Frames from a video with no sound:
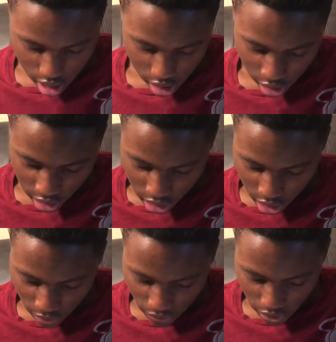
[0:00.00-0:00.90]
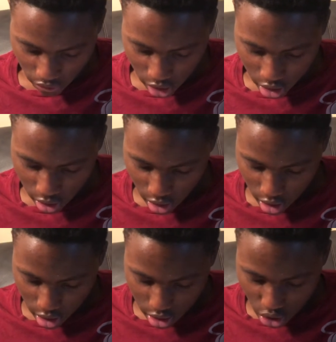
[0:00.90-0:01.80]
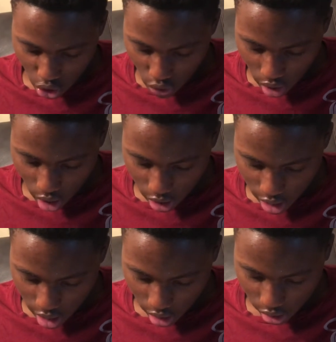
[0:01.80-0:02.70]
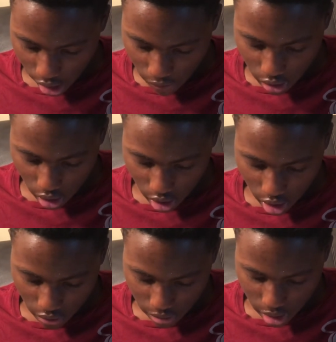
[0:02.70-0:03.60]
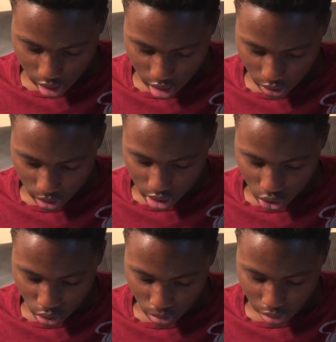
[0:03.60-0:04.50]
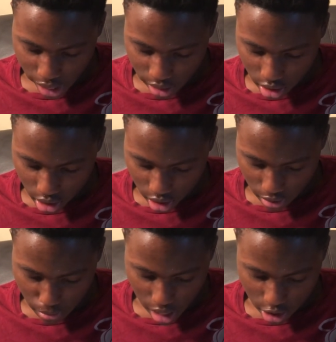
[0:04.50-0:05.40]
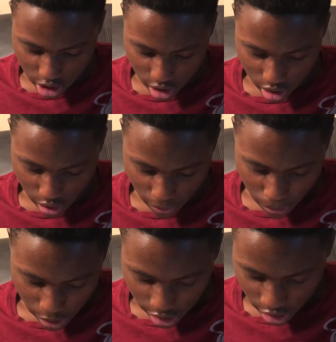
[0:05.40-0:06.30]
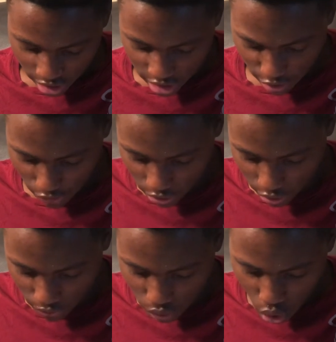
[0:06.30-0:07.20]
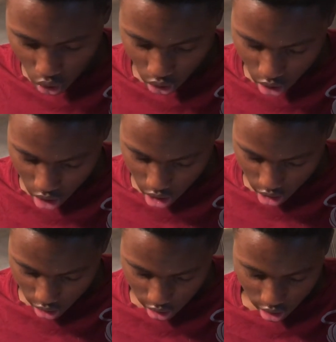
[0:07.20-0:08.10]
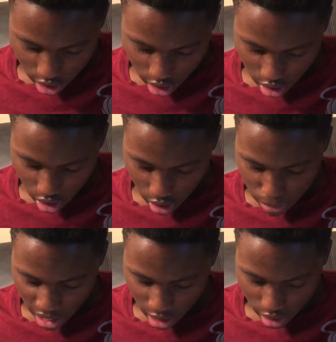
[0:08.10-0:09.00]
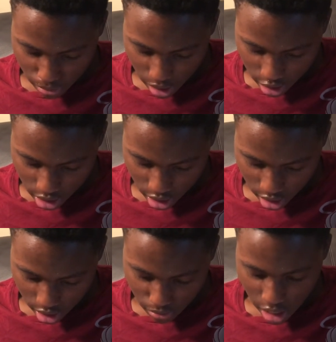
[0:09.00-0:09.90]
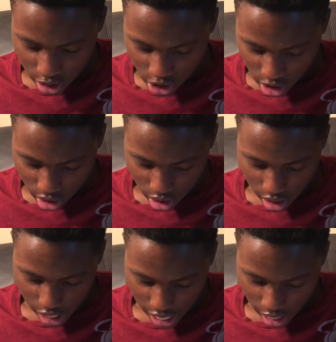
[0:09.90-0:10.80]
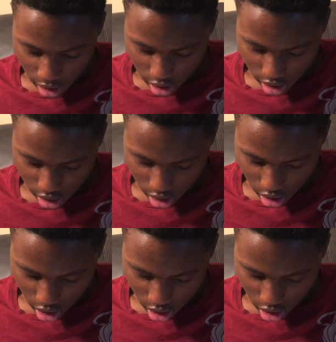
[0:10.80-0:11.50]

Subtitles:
In 1950, Duvalier left the government and resumed practicing medicine. In 1954, he abandoned medicine and hid in